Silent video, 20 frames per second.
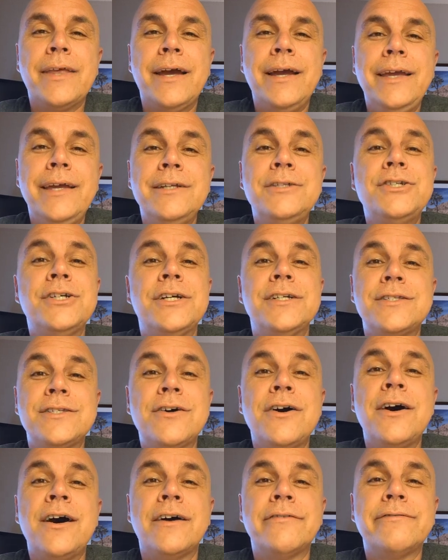it shuts
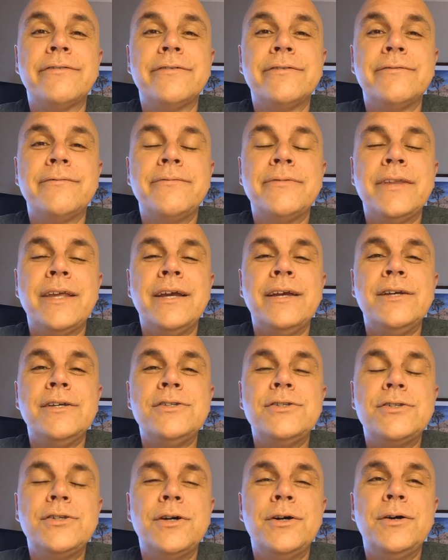off.
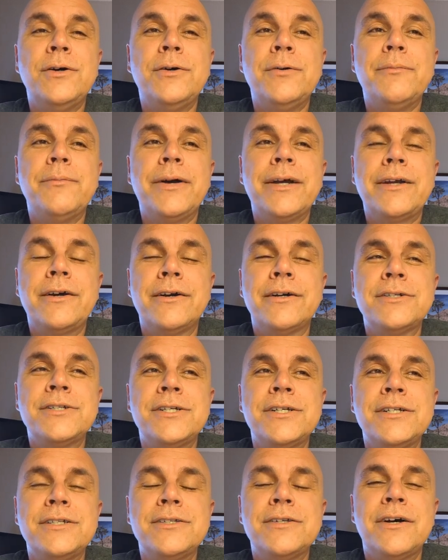So my car
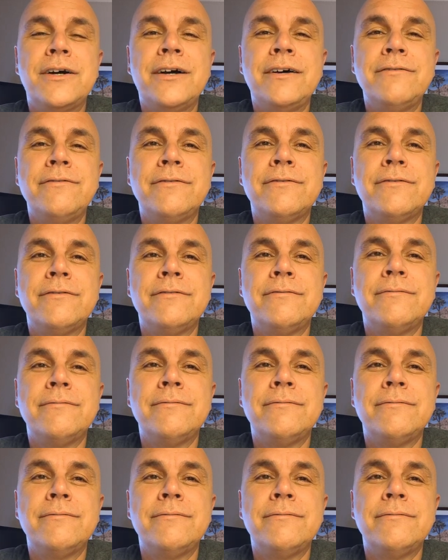shuts off.